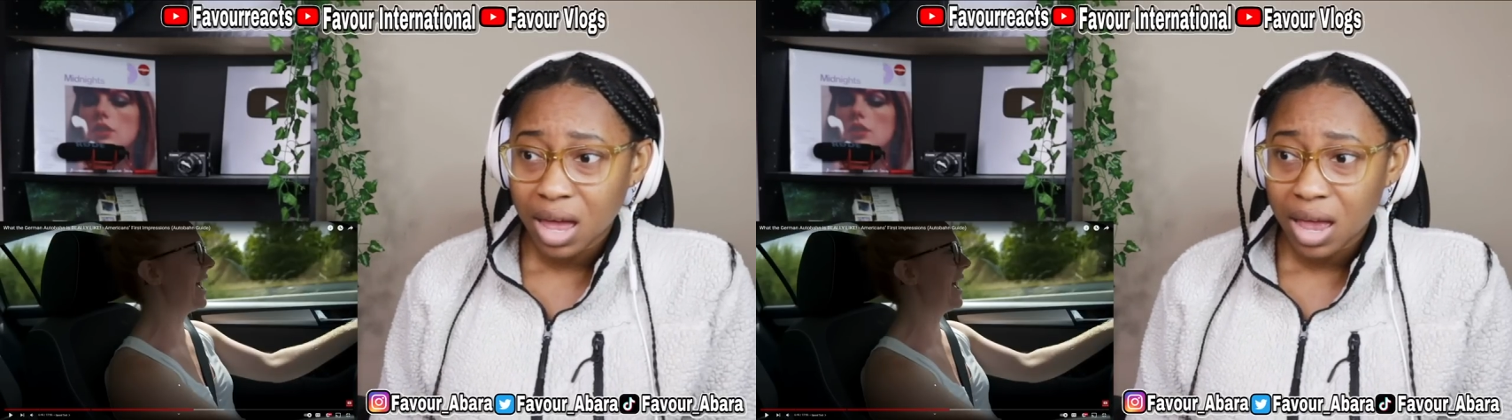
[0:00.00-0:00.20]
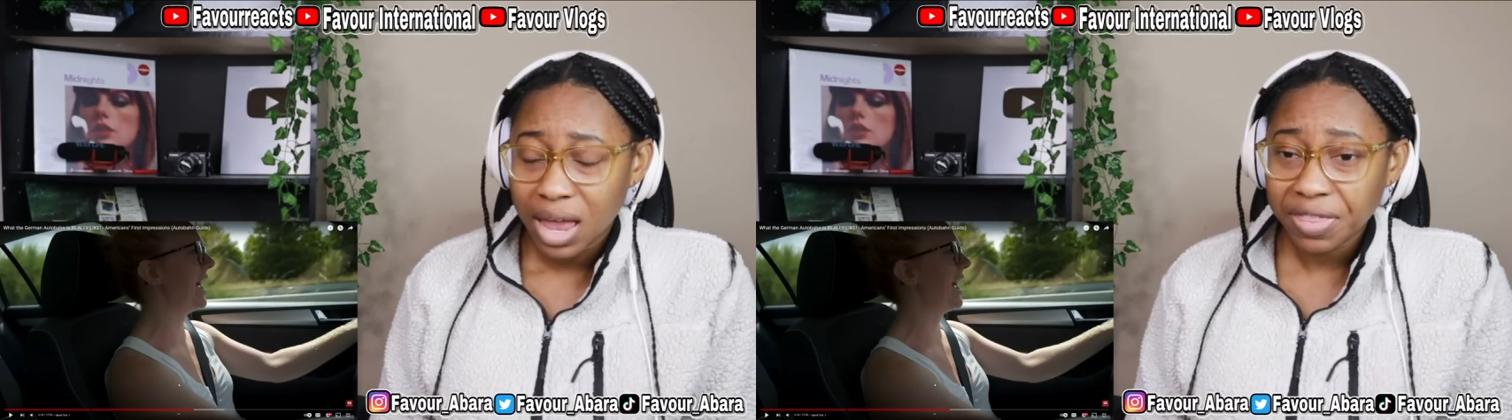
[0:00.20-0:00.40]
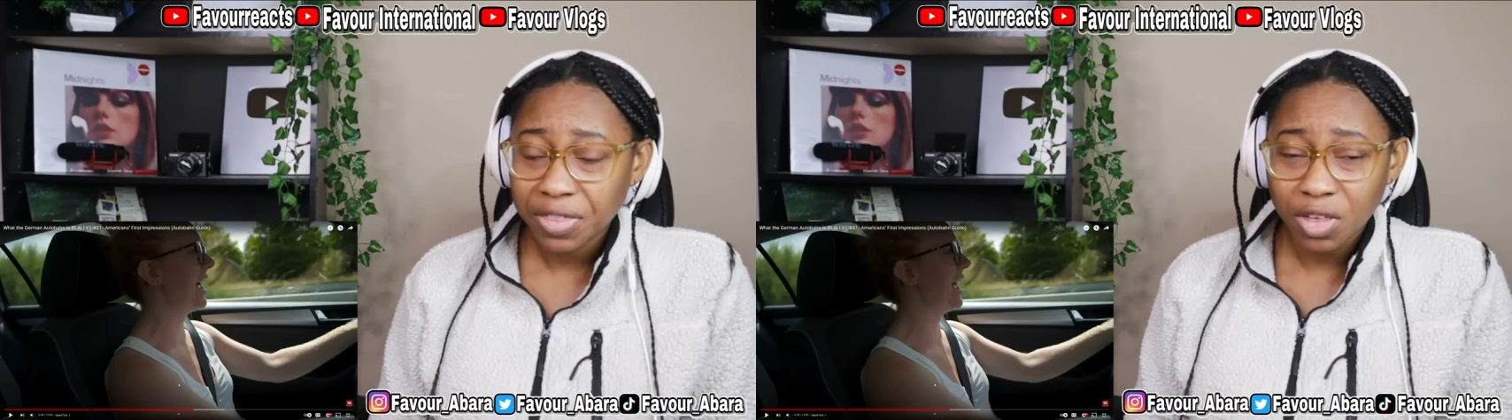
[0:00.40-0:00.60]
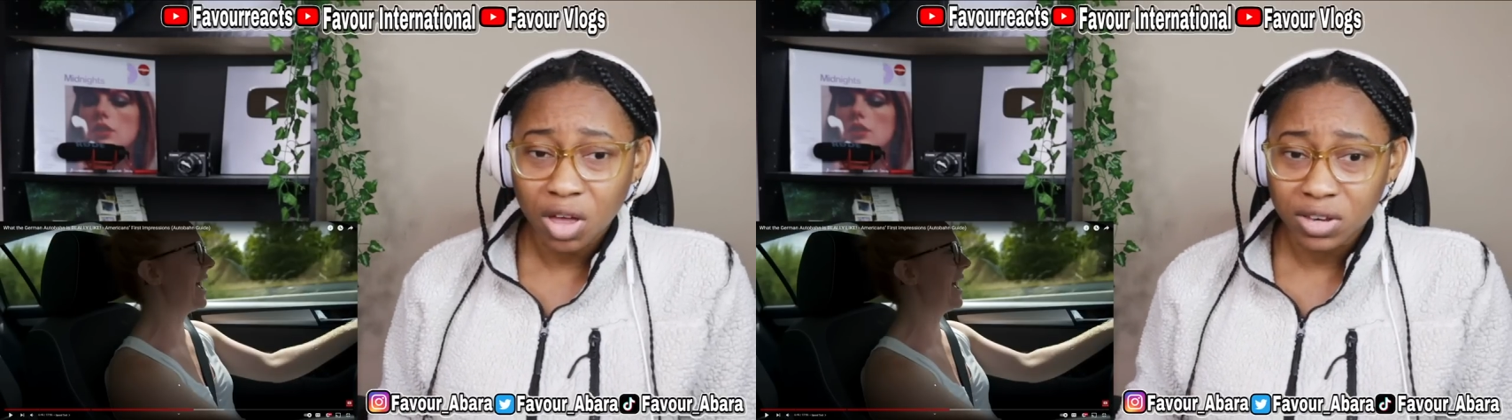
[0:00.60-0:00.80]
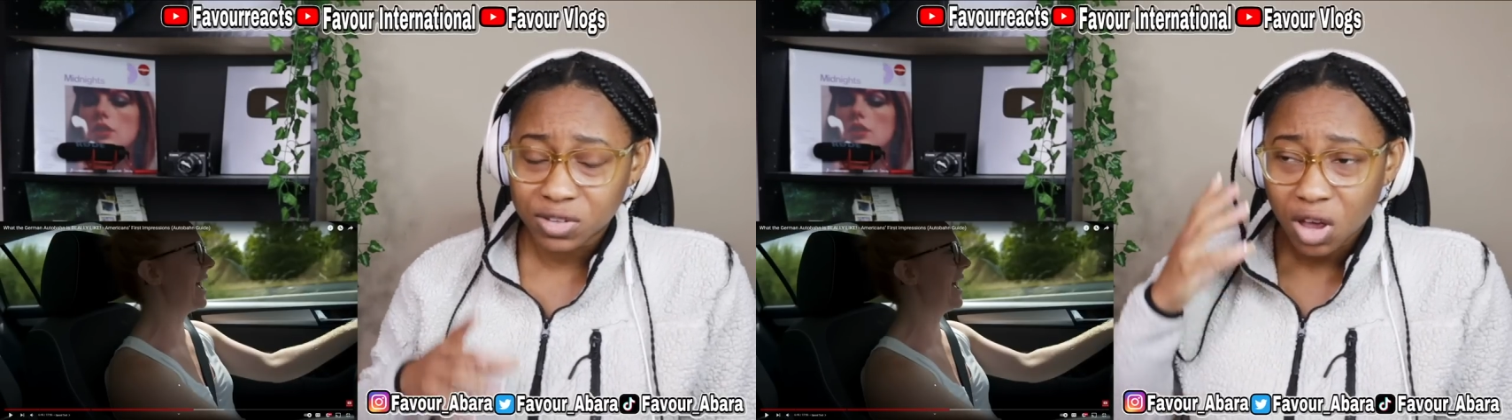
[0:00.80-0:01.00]
And then the
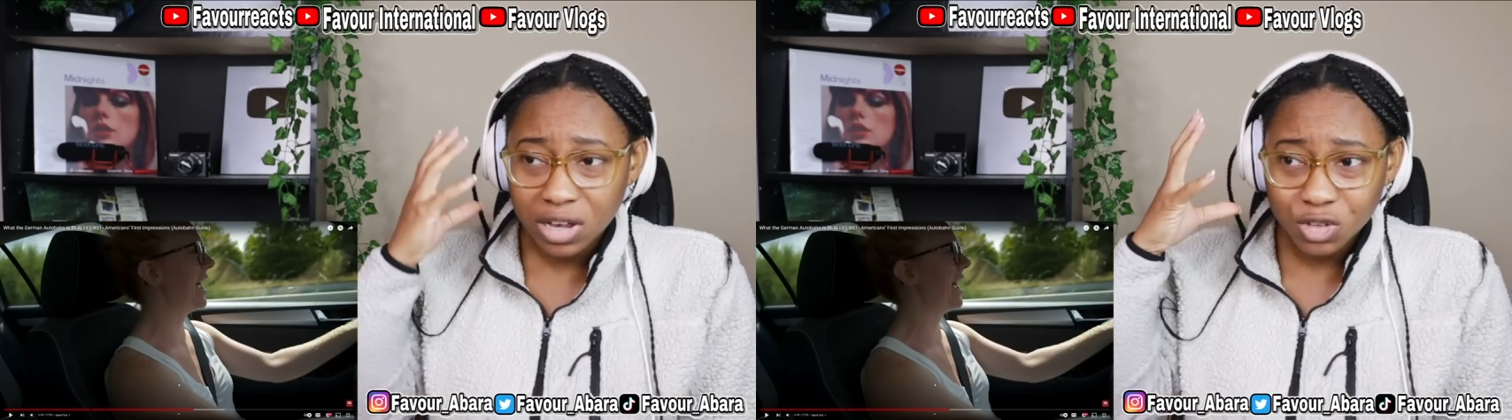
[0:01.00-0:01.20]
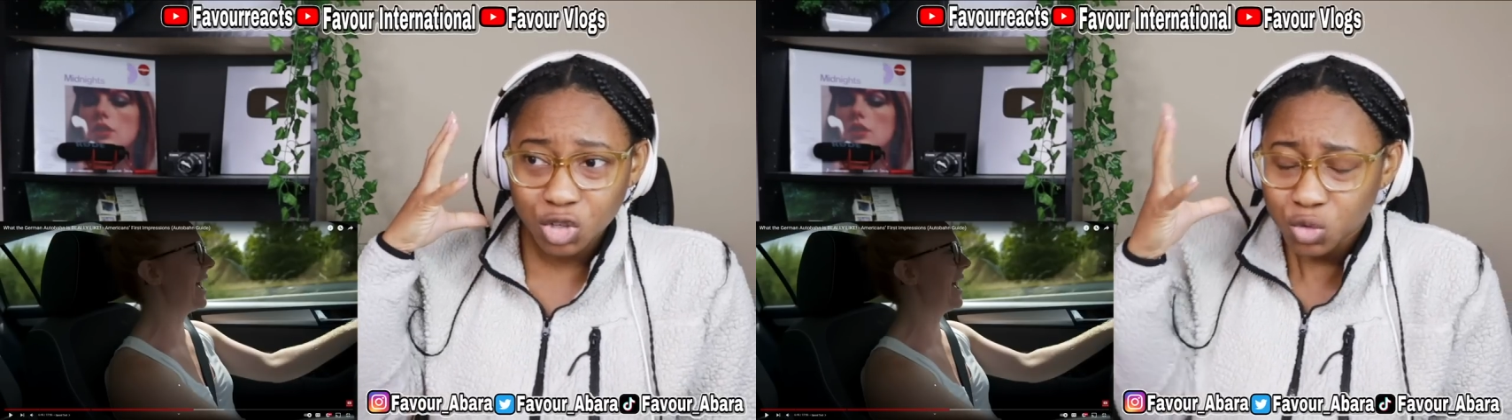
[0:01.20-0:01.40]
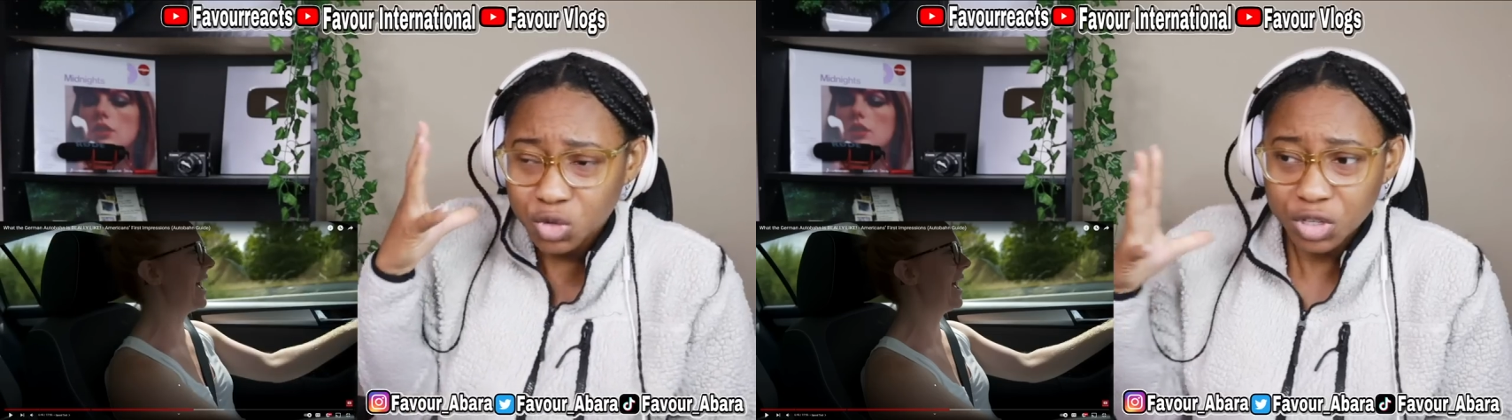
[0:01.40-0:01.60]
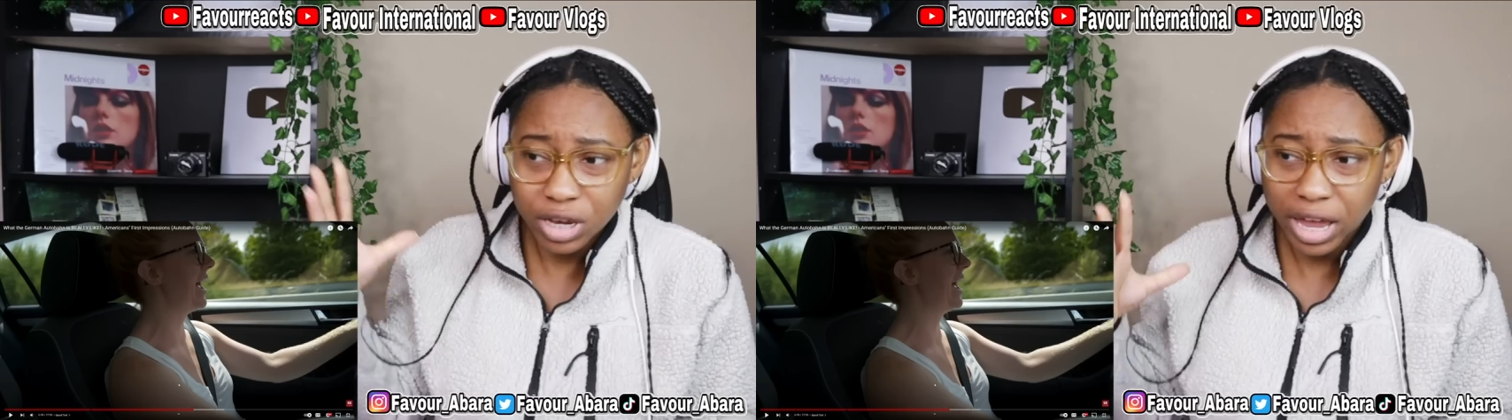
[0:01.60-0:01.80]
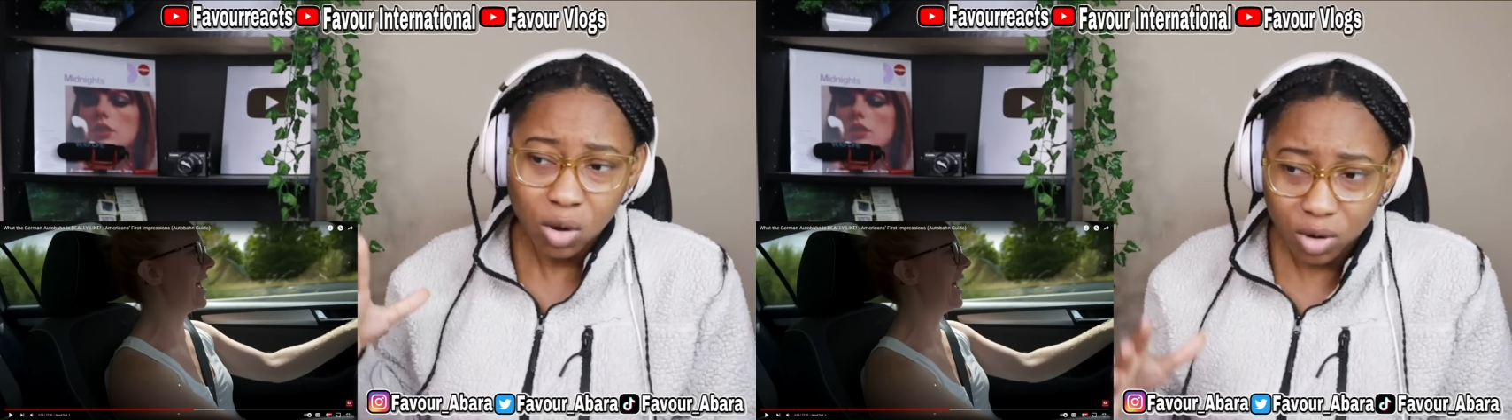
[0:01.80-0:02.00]
exhaust too
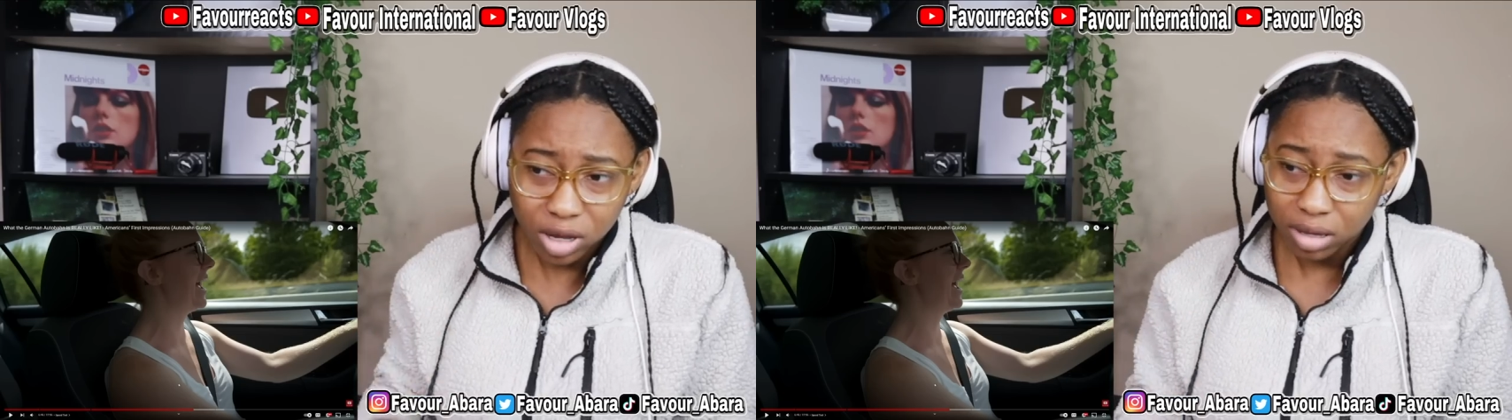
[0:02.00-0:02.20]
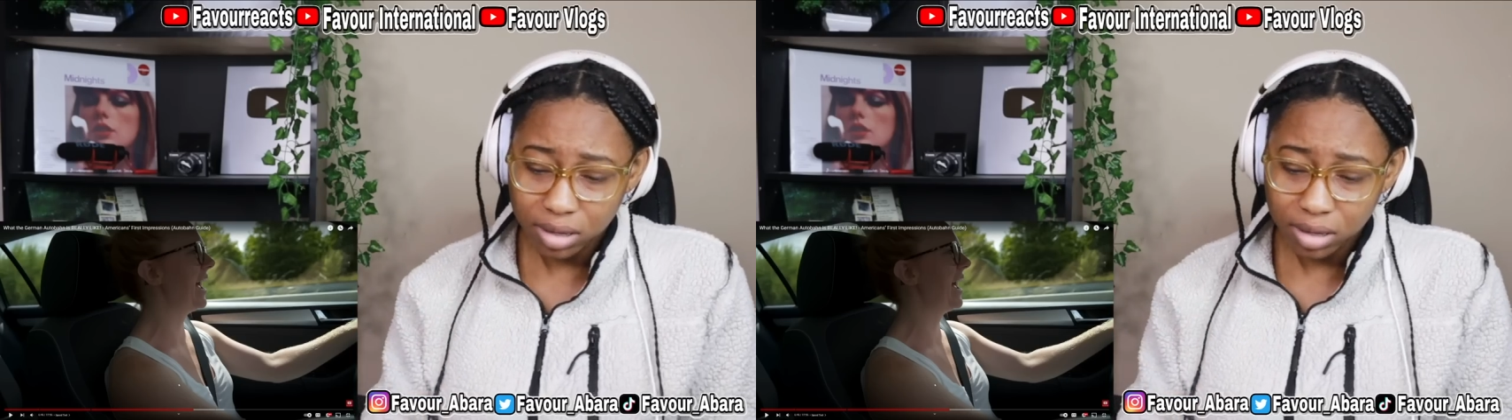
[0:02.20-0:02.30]
scary.